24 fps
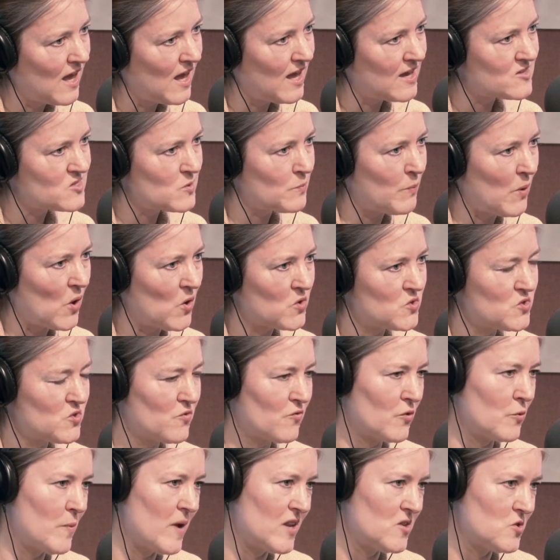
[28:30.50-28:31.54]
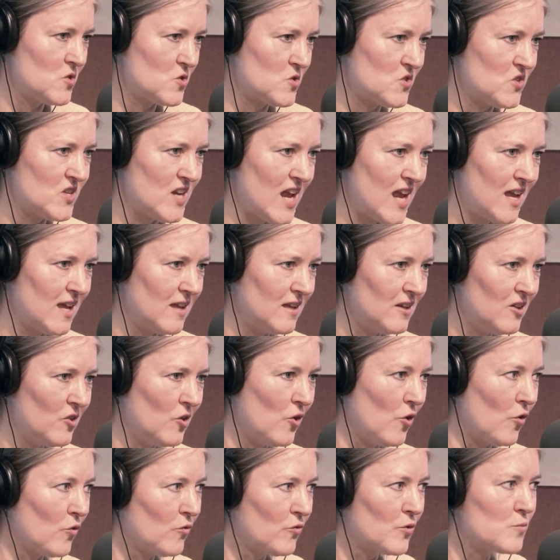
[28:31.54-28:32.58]
as opposed from from
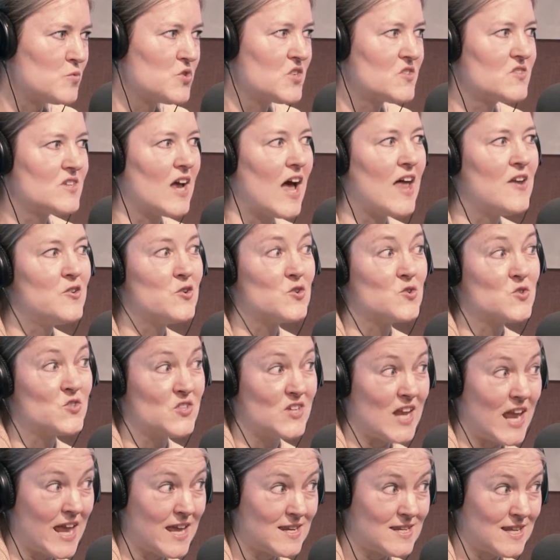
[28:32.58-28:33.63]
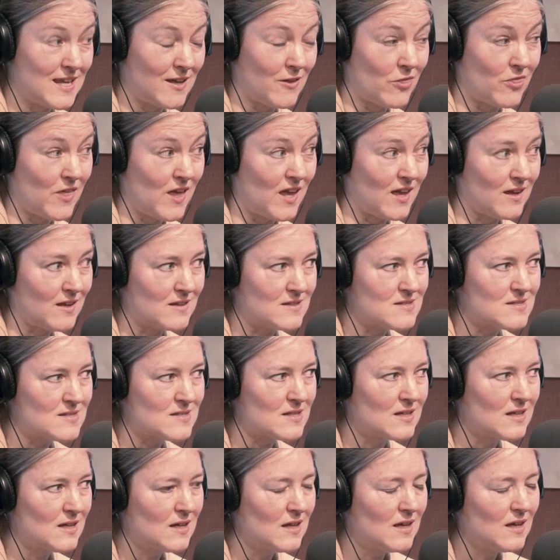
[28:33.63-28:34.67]
just understanding things.
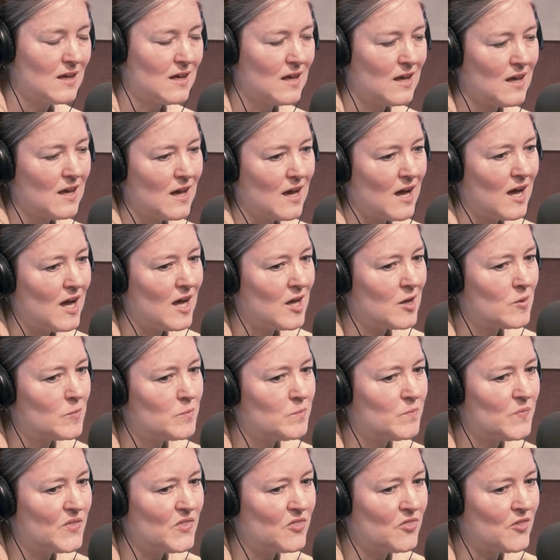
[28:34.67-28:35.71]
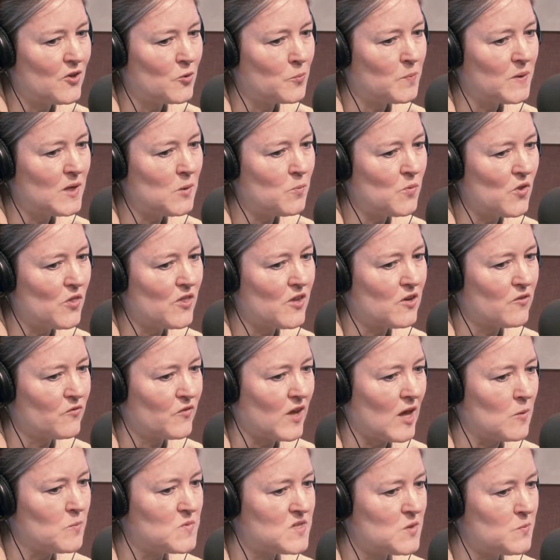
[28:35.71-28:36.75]
There are people that have
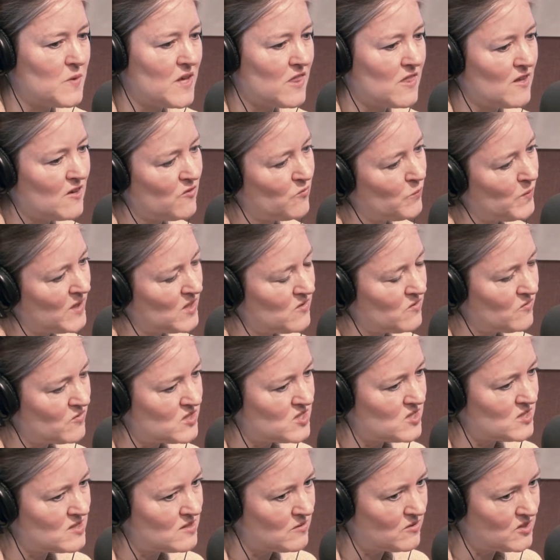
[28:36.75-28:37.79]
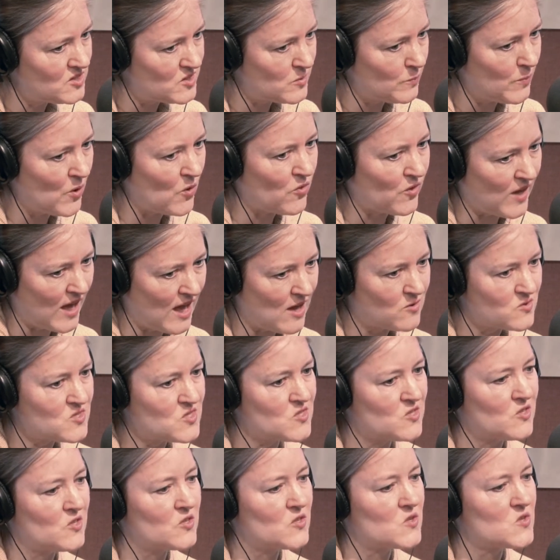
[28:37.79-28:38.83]
come to me that have been to both
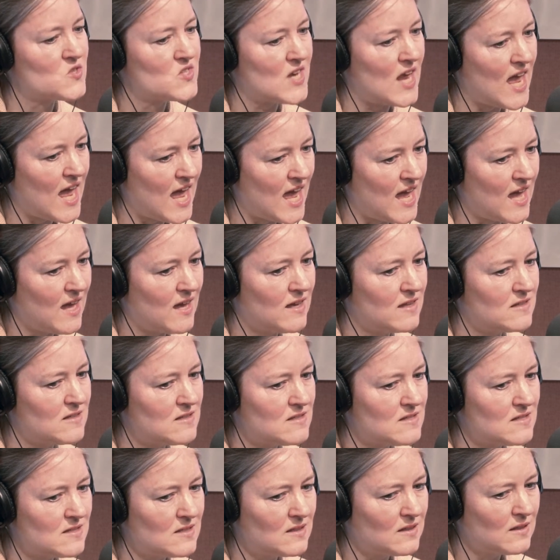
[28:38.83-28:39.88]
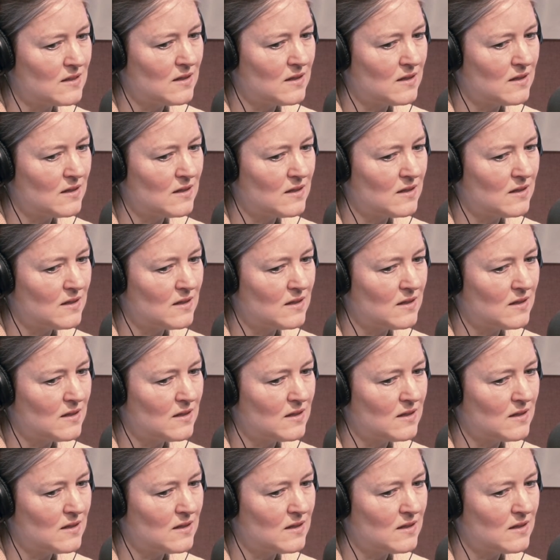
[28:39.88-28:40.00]
counselors and